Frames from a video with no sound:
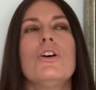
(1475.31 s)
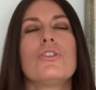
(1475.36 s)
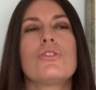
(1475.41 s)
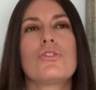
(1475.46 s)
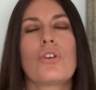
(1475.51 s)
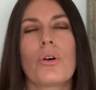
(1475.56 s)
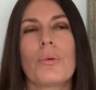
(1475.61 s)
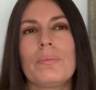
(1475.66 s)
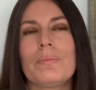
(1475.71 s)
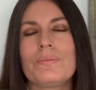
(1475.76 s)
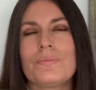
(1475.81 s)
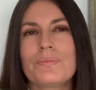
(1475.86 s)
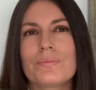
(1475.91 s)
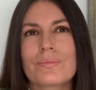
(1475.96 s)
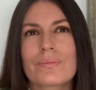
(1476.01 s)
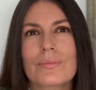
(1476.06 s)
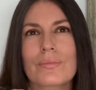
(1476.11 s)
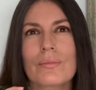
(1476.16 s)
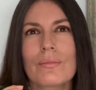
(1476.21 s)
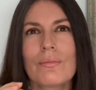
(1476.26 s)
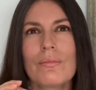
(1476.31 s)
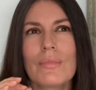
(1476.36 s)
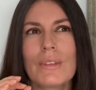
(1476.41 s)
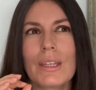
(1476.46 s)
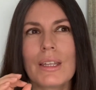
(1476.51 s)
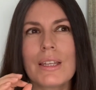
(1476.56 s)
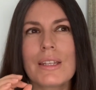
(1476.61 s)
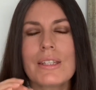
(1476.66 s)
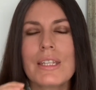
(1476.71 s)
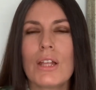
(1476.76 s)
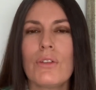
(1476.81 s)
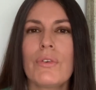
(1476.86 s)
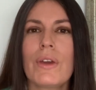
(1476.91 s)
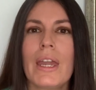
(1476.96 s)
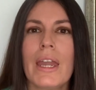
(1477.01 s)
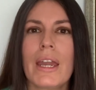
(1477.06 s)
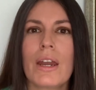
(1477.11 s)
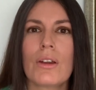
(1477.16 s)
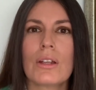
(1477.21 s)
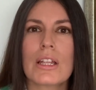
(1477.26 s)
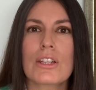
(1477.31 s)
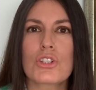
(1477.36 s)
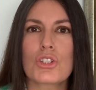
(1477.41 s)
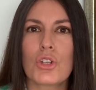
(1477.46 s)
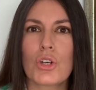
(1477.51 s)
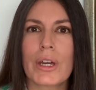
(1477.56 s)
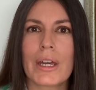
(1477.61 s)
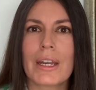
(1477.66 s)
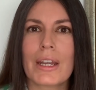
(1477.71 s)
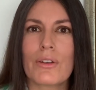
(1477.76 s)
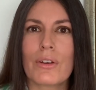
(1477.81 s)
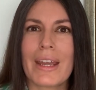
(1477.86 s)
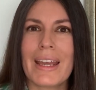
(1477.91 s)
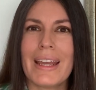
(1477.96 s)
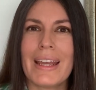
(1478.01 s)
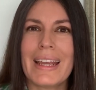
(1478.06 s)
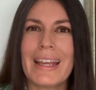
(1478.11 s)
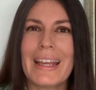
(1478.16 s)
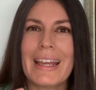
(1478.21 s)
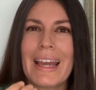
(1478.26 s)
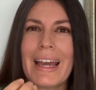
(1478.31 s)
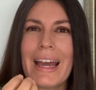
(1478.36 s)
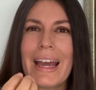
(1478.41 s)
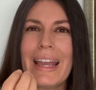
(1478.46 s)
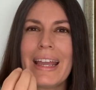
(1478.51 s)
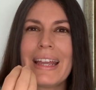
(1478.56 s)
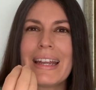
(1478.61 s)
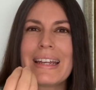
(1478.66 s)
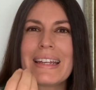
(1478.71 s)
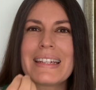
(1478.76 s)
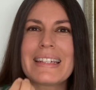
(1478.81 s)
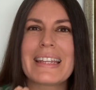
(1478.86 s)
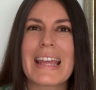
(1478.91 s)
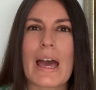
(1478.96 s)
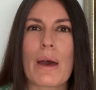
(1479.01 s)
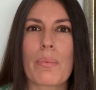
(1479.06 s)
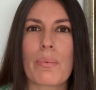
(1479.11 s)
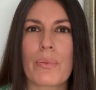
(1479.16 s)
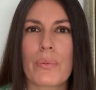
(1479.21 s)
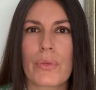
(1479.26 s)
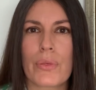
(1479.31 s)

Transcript: So self-care, let's look at it in depth.